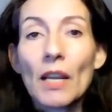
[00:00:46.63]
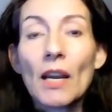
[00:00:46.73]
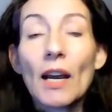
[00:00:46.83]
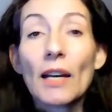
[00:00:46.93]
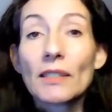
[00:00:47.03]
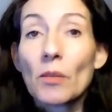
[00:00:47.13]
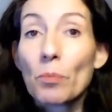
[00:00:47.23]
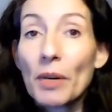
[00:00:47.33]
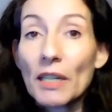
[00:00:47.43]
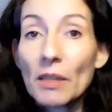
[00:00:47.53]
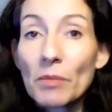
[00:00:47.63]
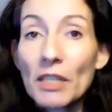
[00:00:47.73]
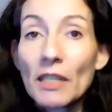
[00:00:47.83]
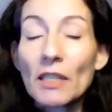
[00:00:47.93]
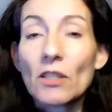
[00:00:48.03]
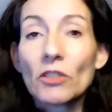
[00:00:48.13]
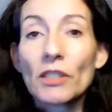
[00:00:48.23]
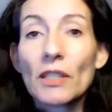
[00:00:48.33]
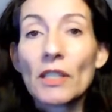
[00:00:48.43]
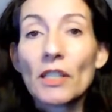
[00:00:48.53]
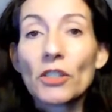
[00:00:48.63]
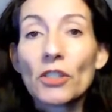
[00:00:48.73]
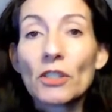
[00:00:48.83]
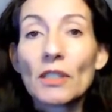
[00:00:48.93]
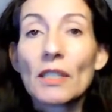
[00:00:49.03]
As a preliminary consideration,